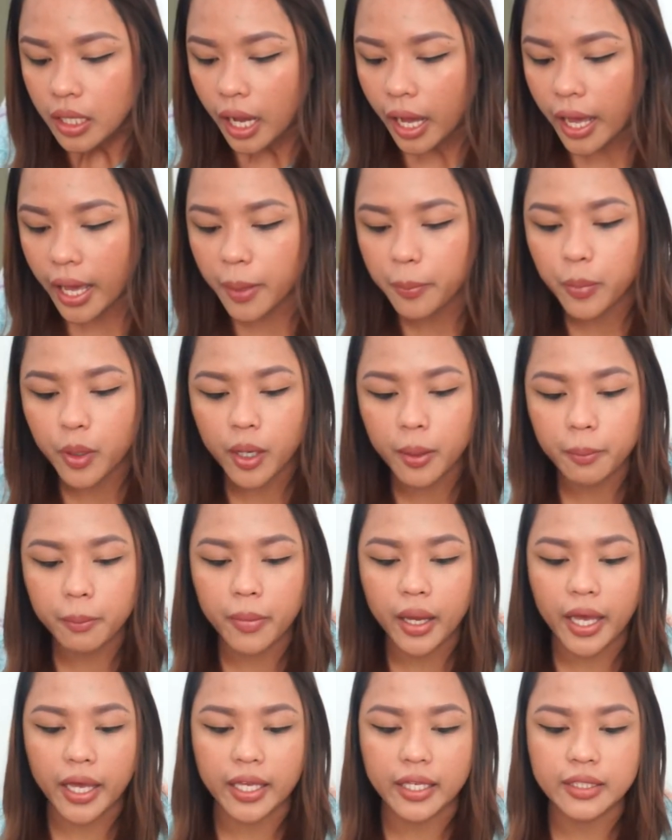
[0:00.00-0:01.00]
I
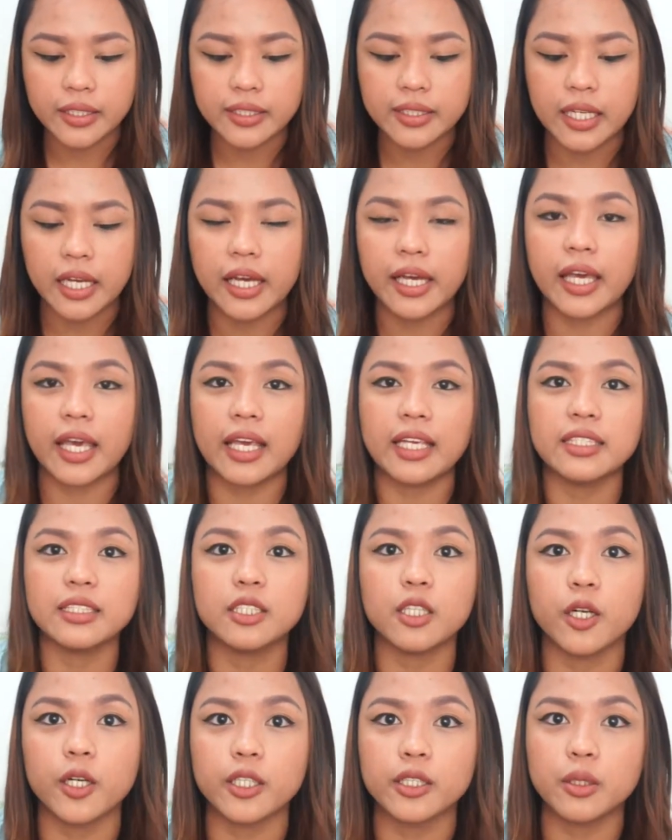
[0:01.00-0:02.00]
bought mine sa
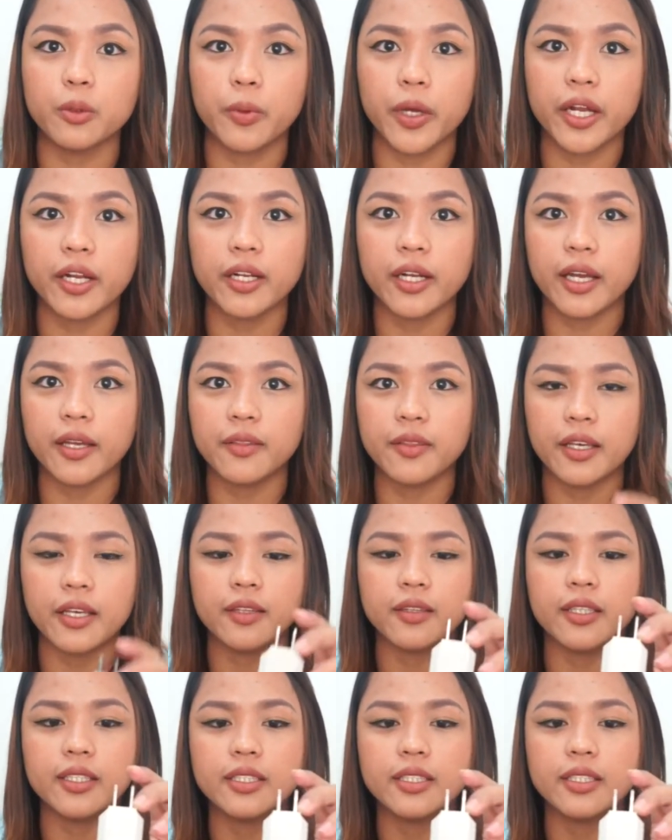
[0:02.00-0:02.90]
Ace Hardware. I think